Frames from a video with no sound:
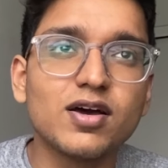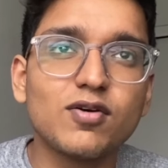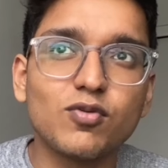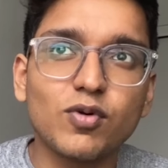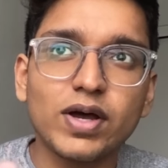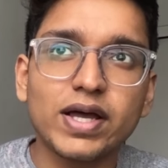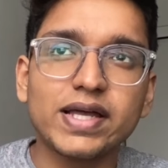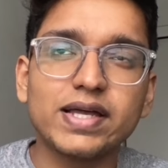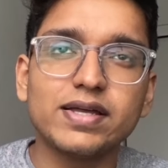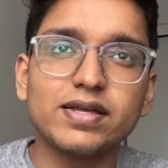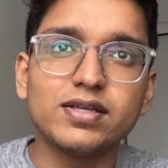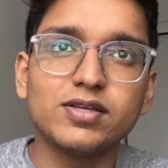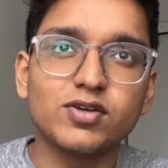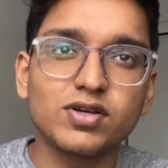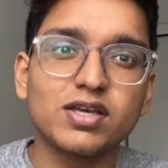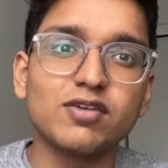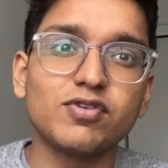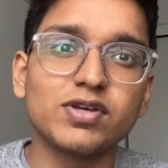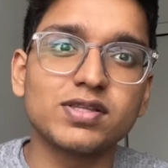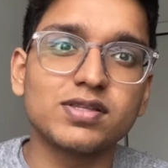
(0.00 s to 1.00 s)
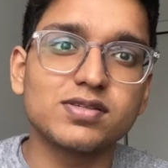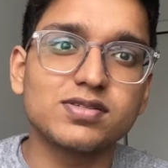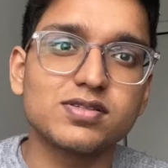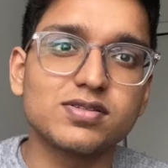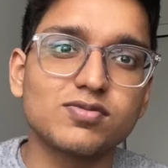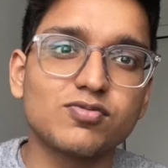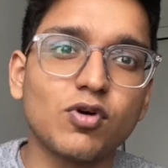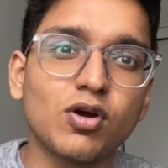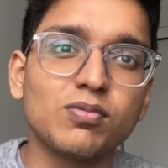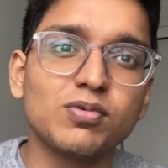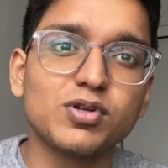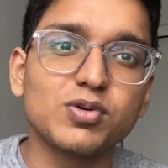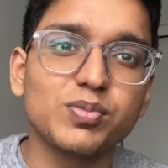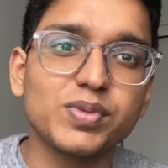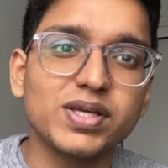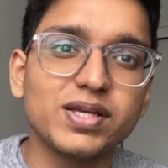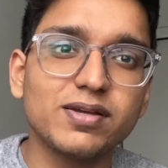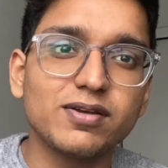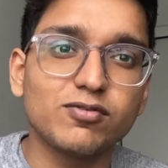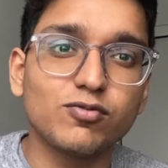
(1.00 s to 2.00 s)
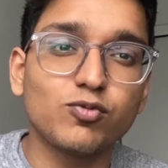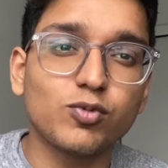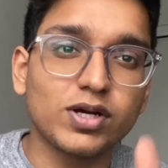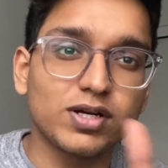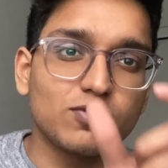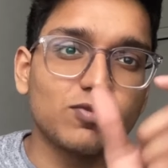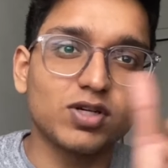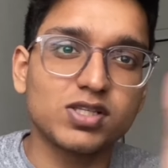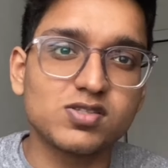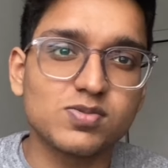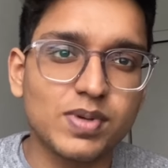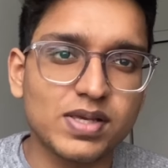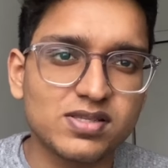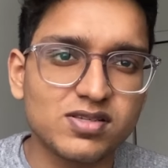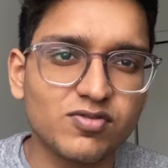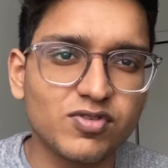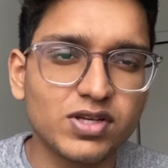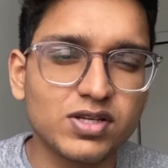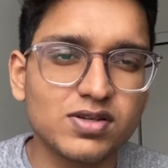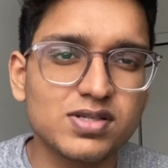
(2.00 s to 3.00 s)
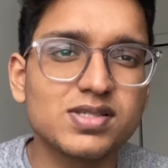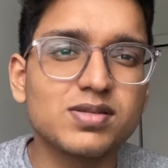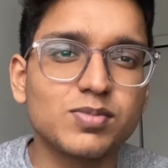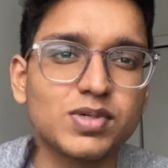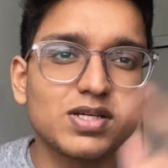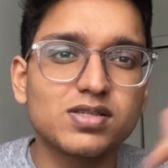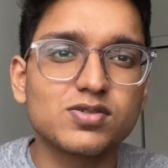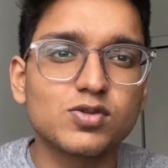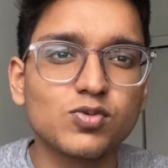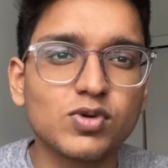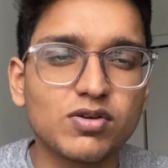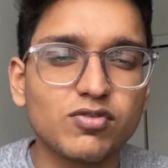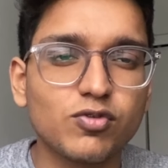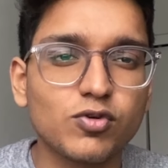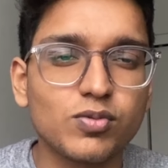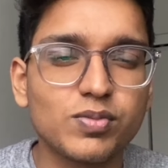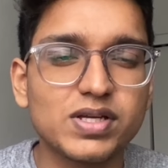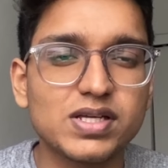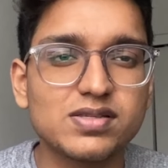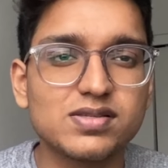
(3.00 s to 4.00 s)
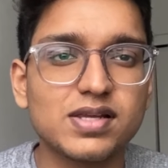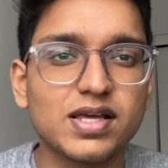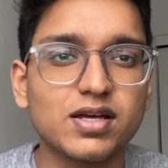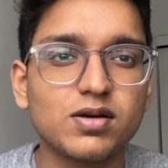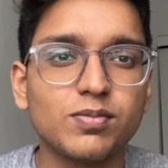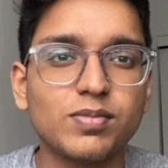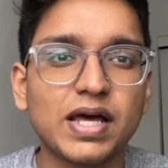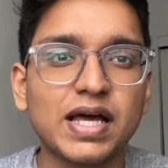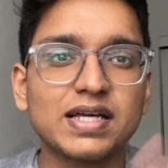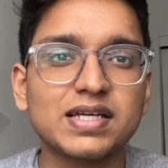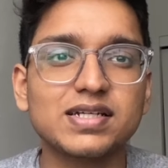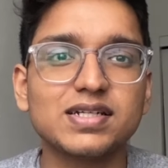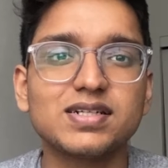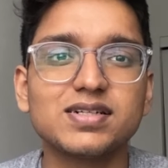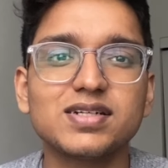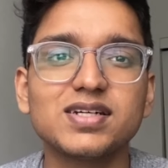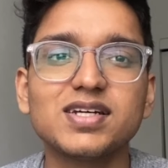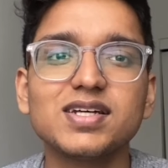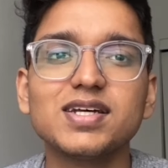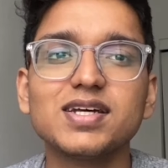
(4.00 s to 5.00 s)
why you're giving this form to me, what specific reason, because 214B is like a blanket